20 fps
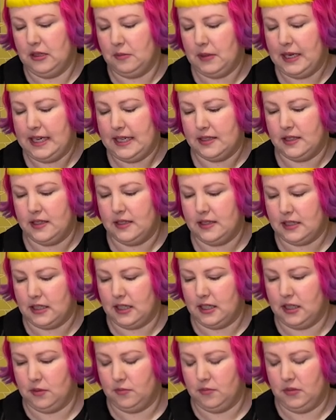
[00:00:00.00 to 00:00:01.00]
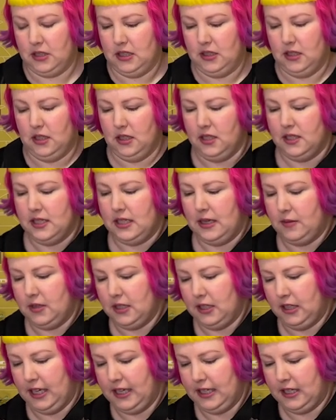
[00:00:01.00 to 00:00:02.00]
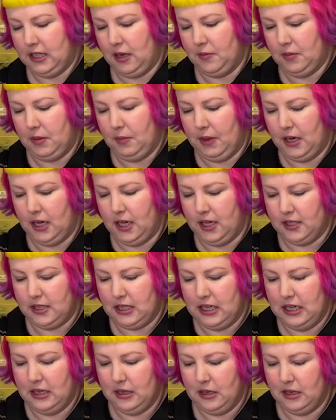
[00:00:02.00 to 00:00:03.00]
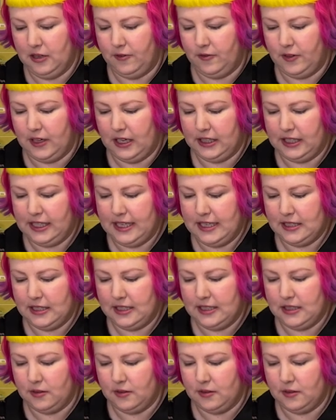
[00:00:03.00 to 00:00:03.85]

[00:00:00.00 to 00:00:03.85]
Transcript: Pieces seem to, like, come apart fairly easily.